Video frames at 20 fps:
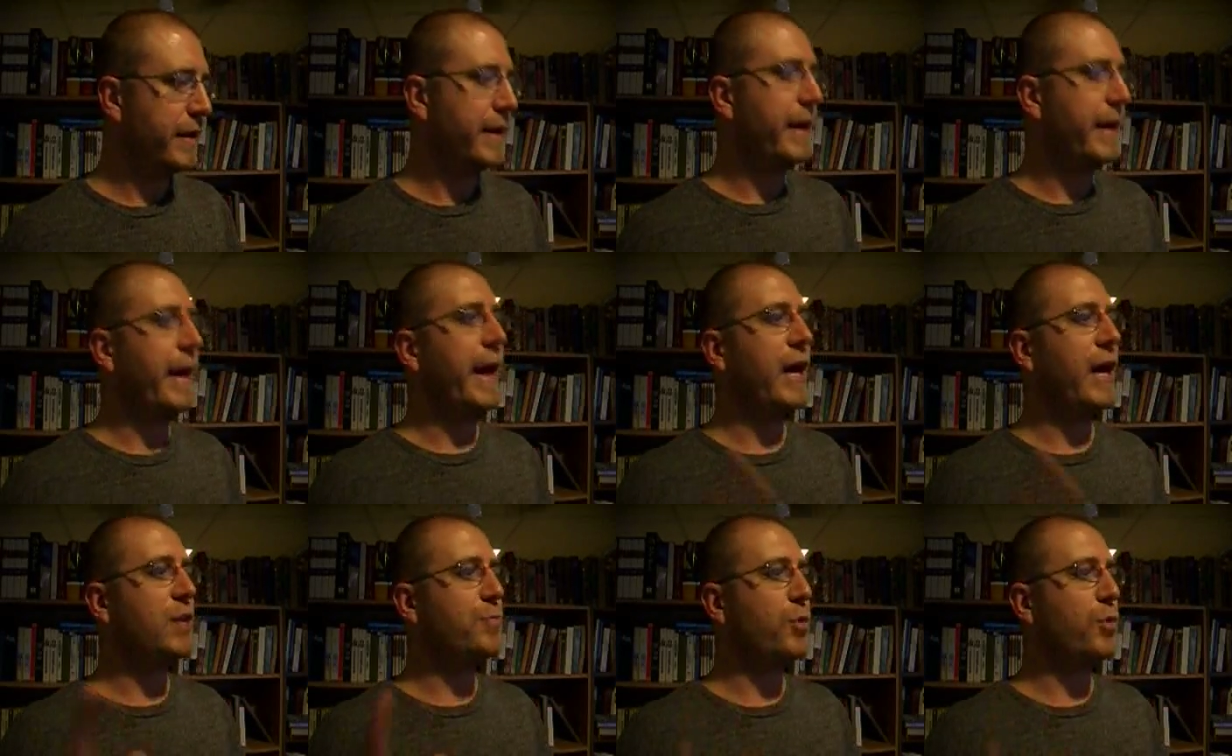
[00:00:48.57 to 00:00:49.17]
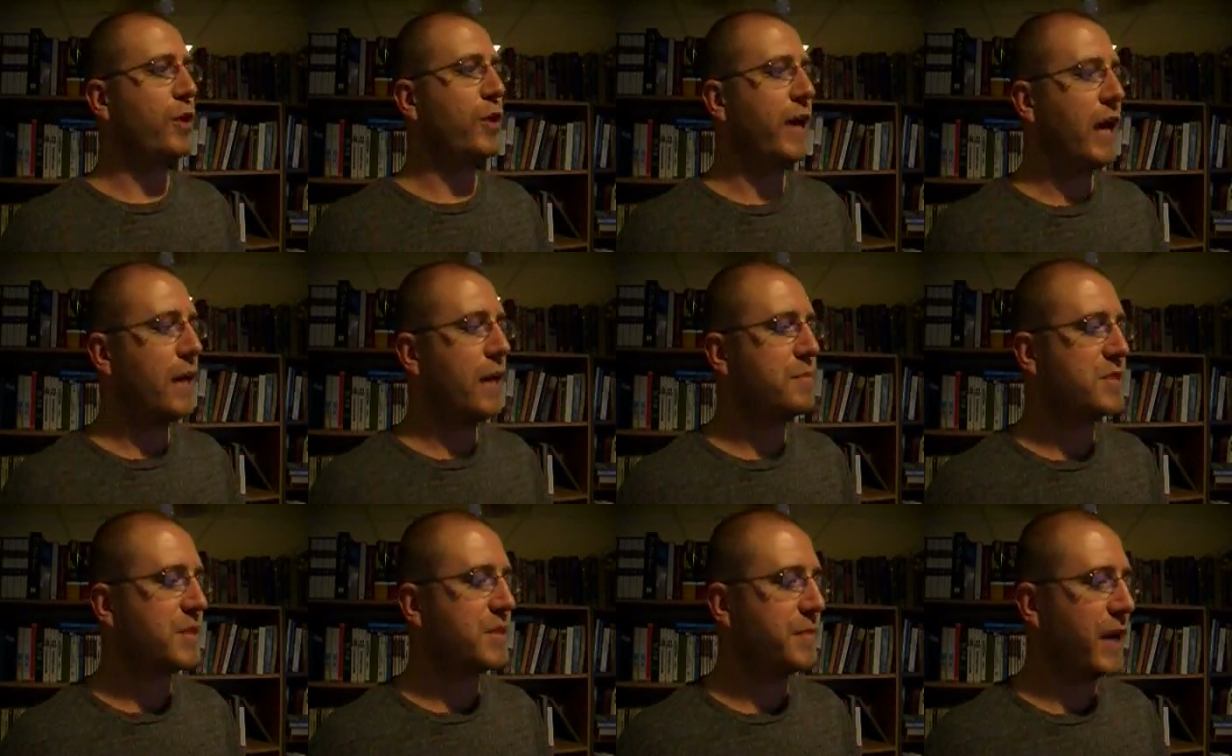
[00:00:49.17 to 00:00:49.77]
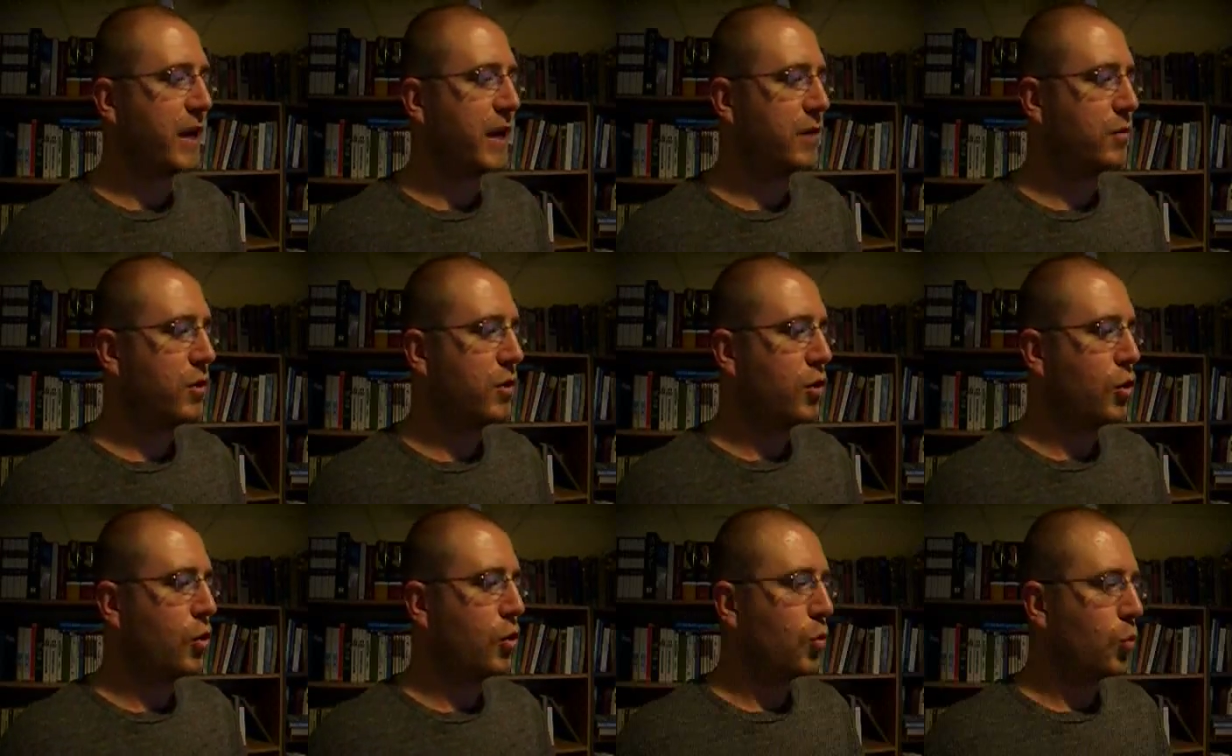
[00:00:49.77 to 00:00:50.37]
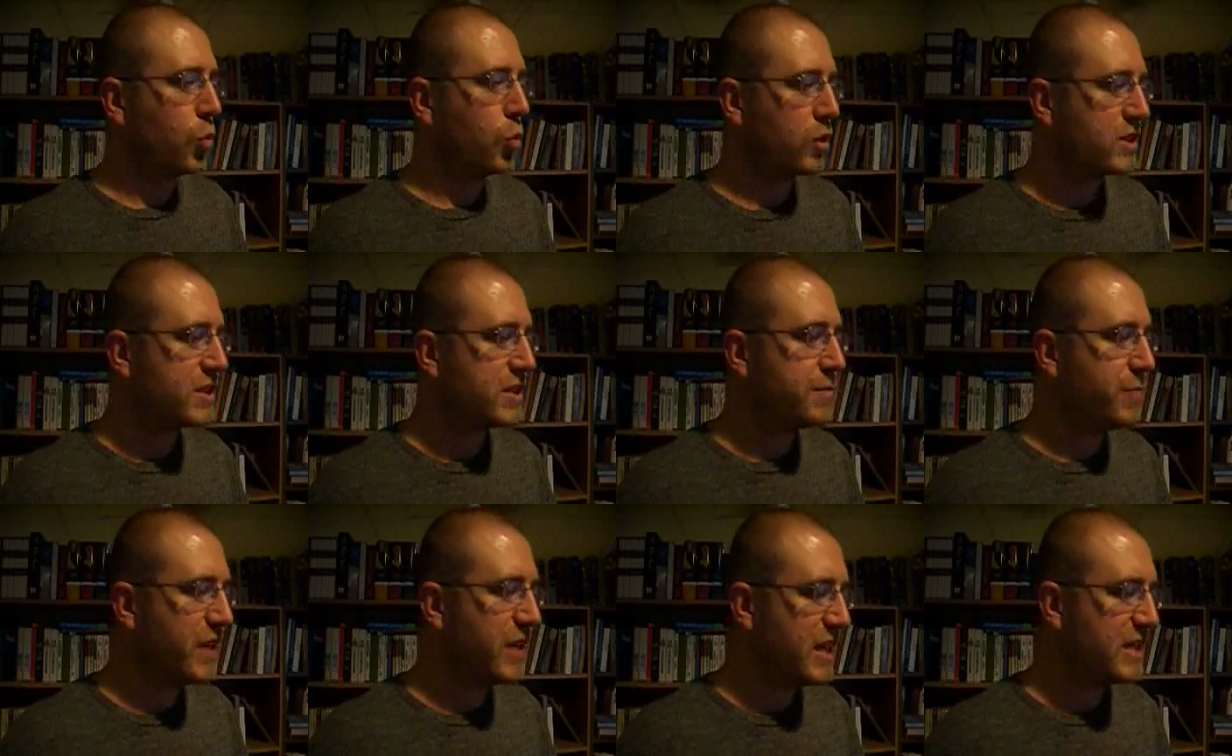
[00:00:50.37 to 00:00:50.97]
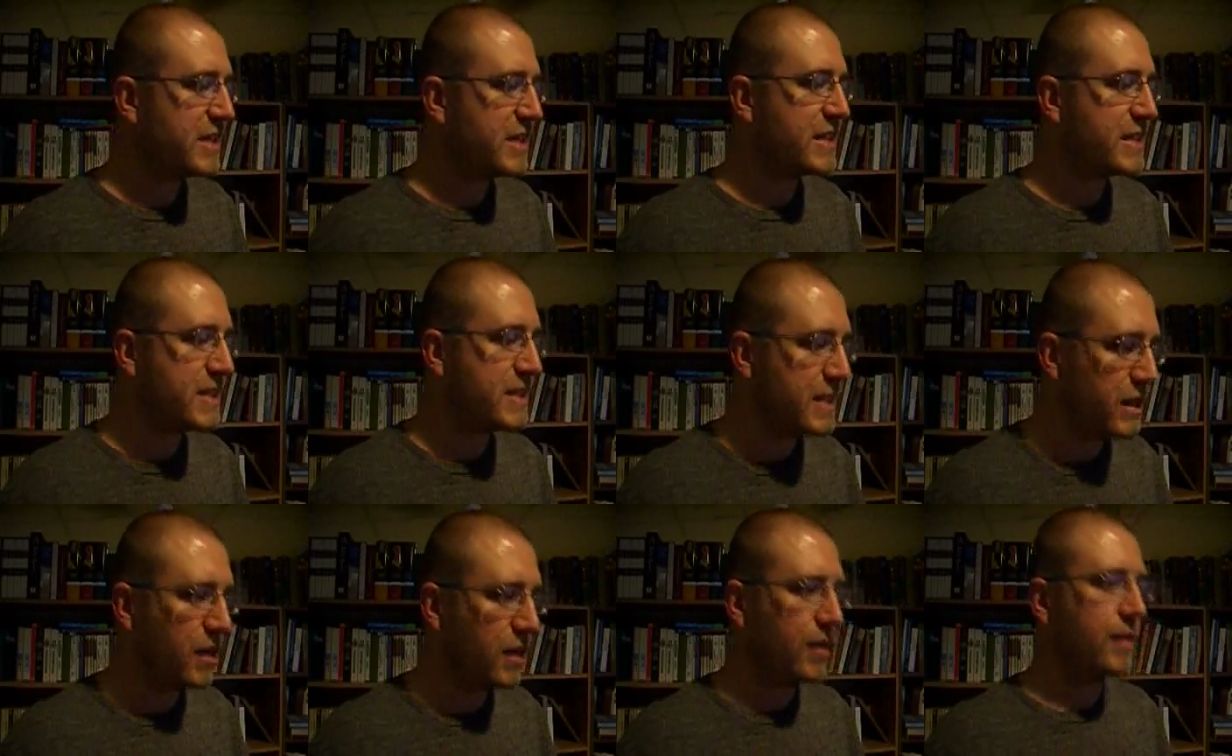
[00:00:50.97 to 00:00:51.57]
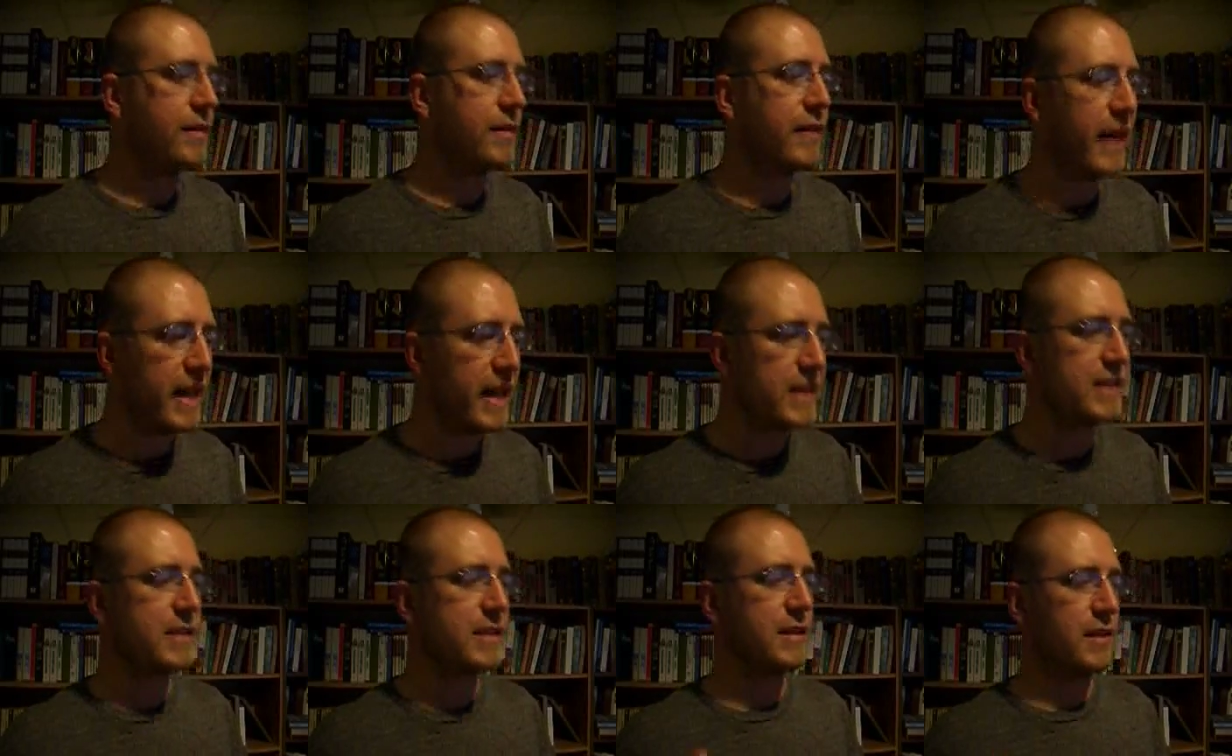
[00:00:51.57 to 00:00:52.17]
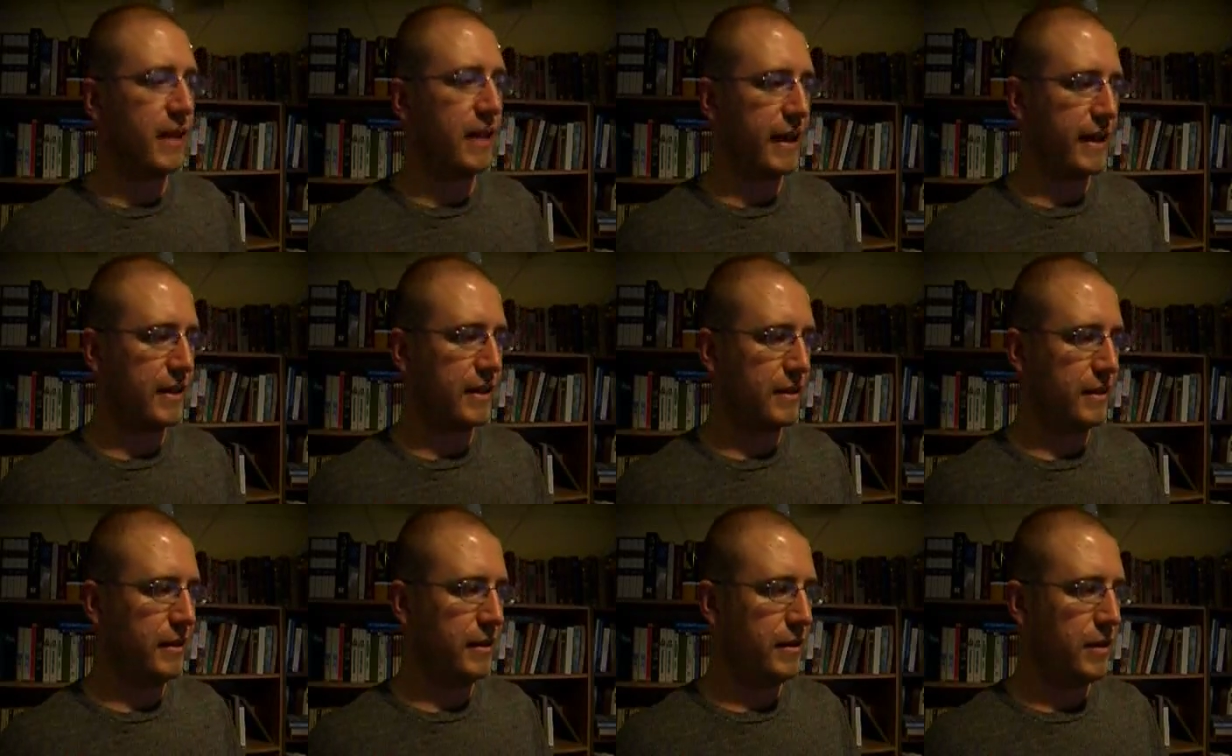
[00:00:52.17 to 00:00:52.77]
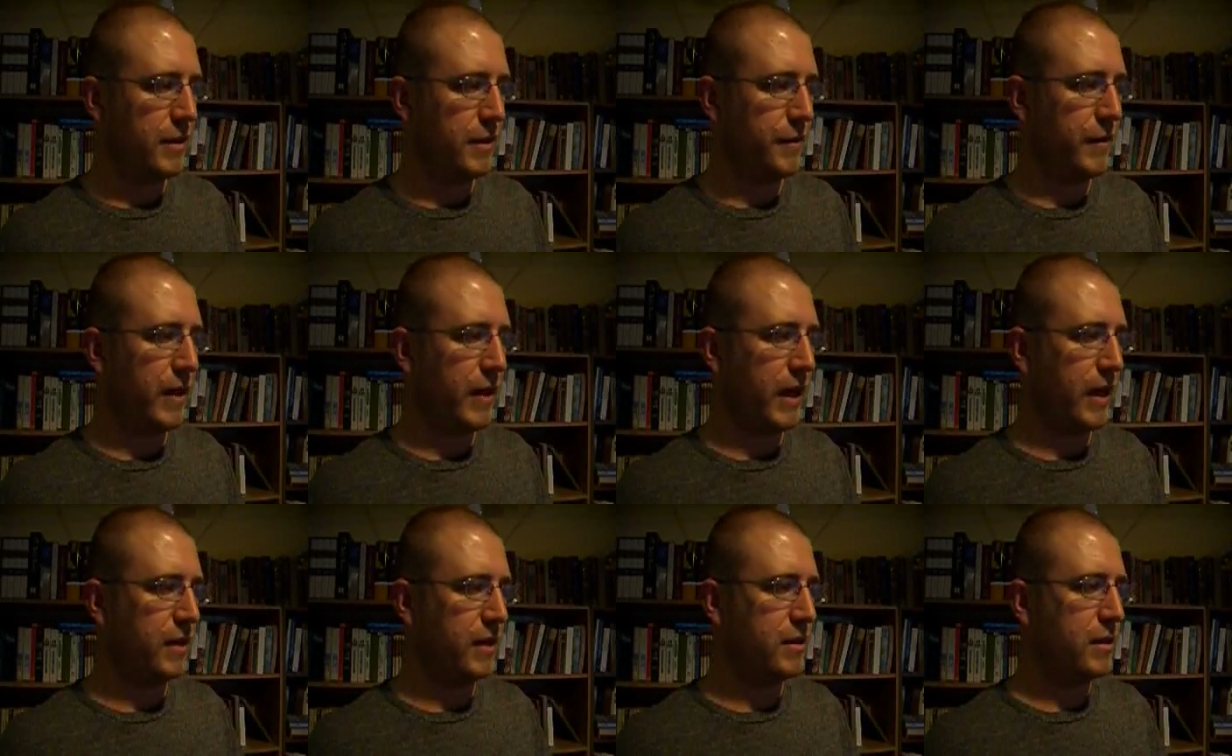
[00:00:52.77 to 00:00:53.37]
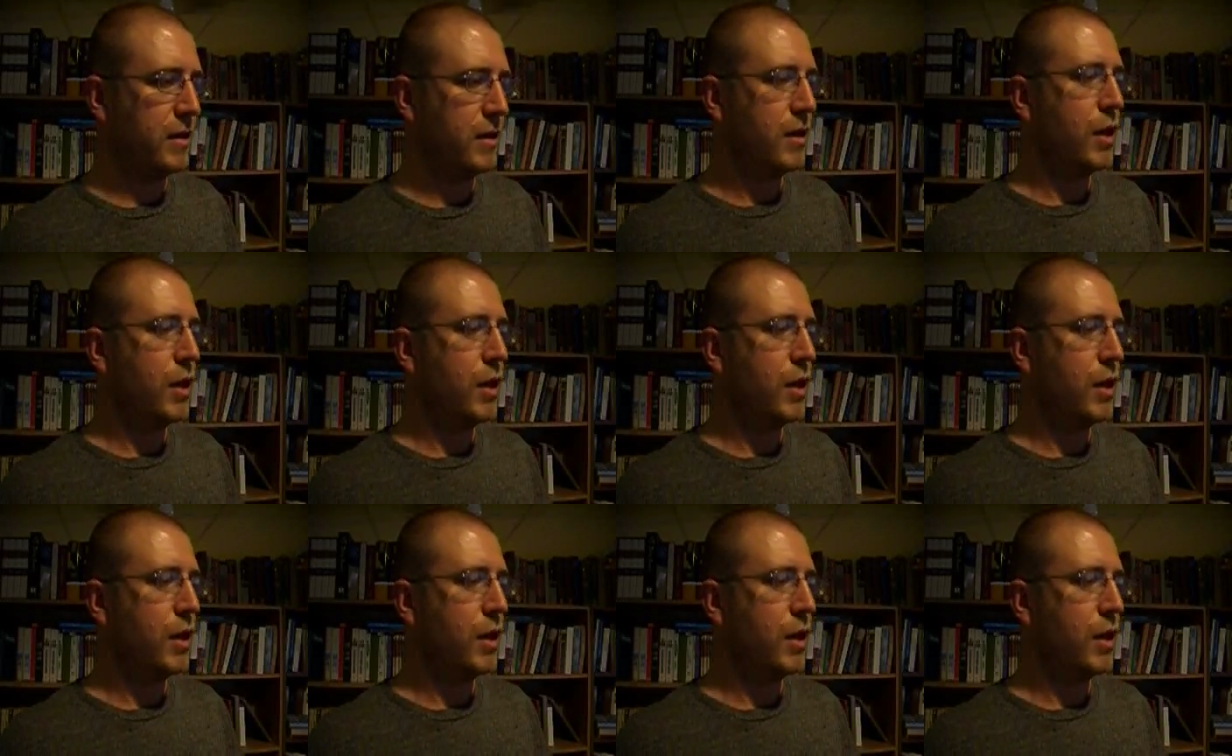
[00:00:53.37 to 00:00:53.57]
And perhaps a man would be still less likely if he had